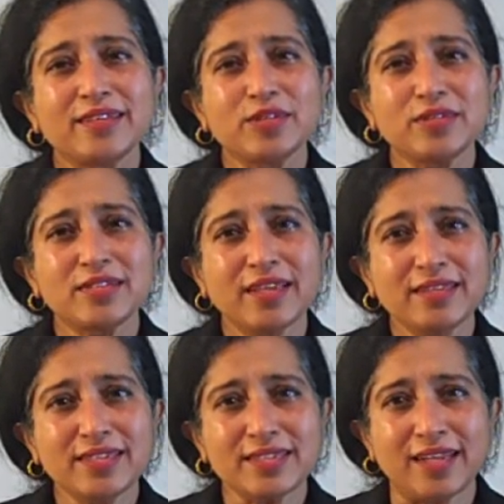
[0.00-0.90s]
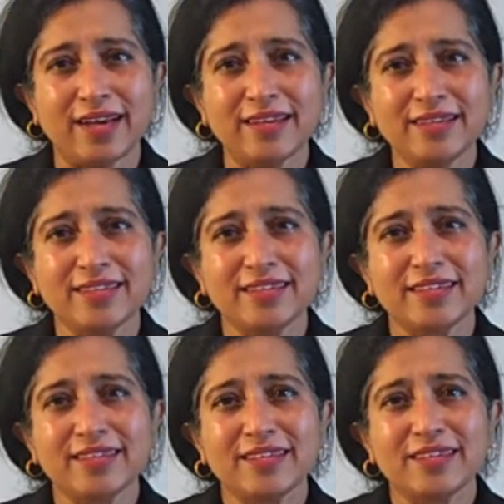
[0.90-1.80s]
to send this light
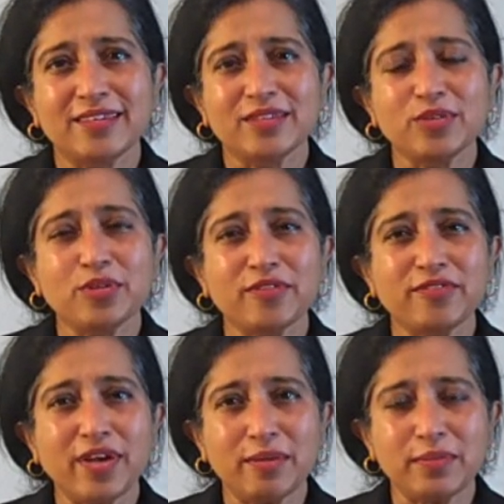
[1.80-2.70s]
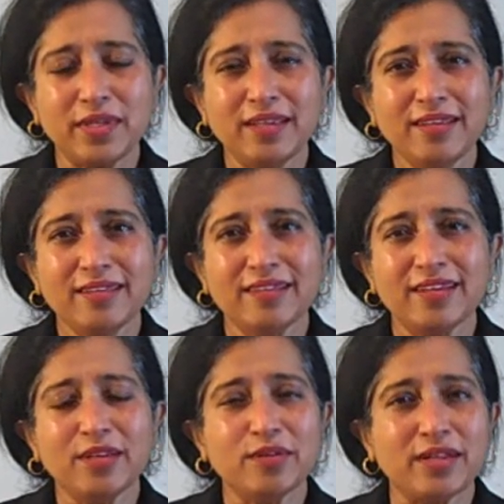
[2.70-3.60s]
to your family
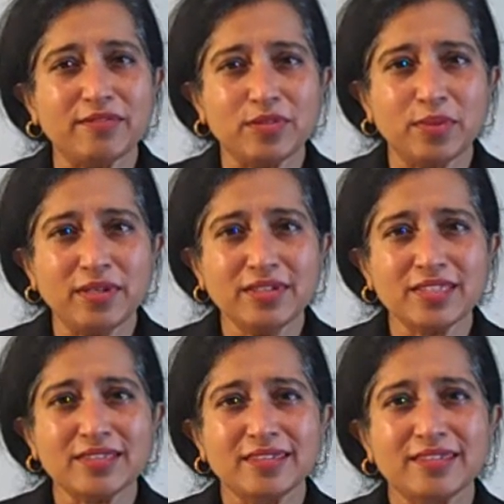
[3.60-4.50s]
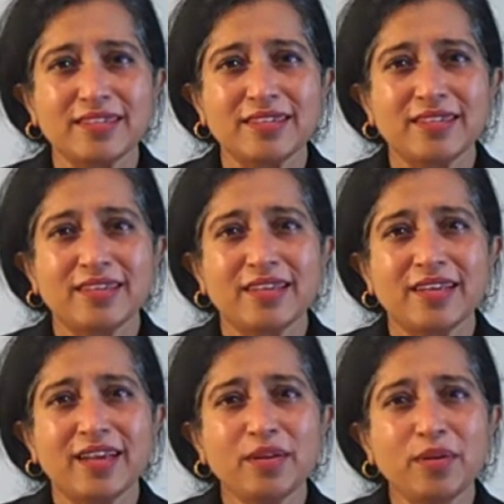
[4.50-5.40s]
and your loved ones.
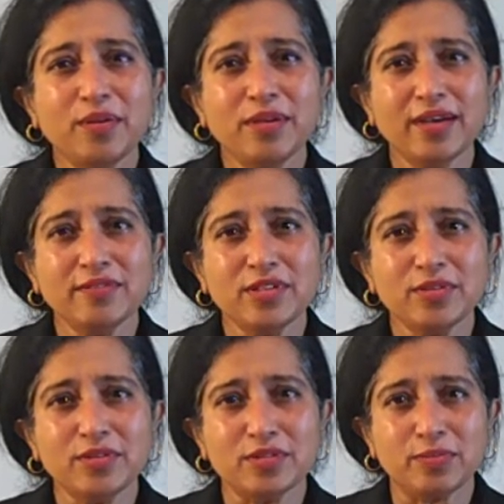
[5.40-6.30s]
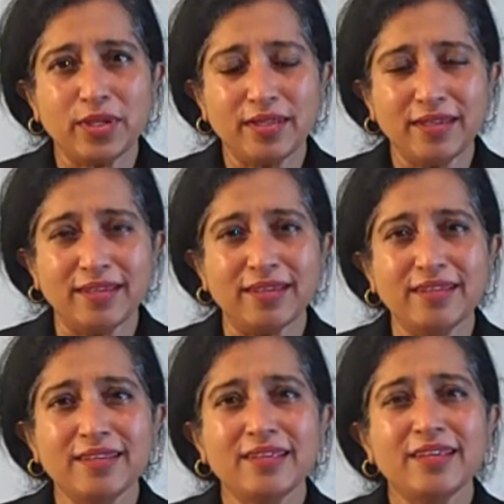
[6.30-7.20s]
And all you have to do is breathe it in,
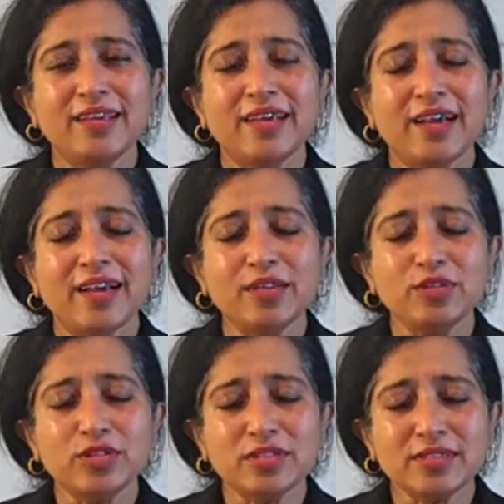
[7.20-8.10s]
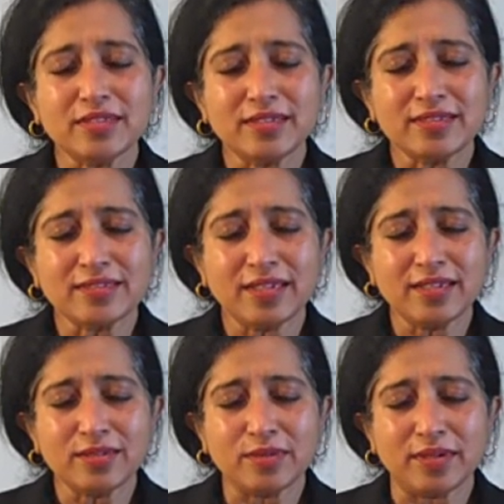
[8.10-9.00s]
and you just send
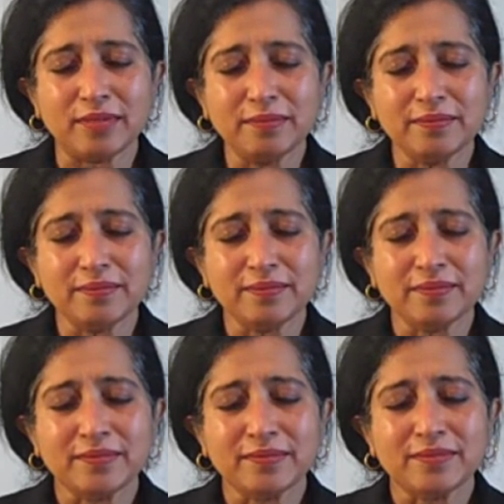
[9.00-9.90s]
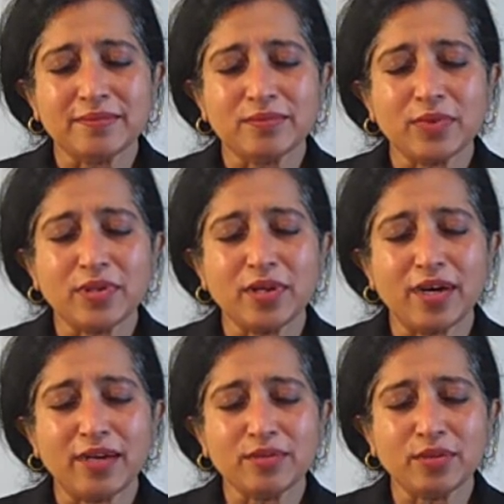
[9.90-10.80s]
it to them with your
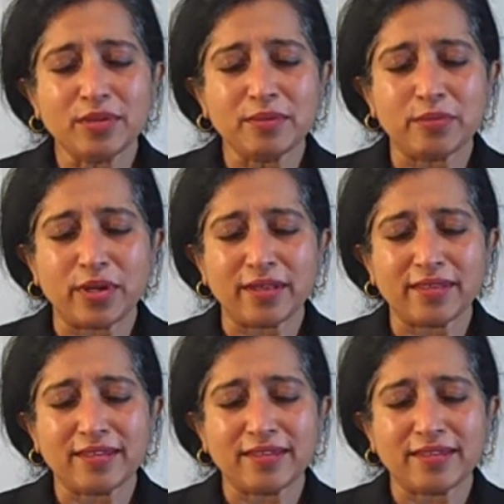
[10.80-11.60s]
outgoing breath.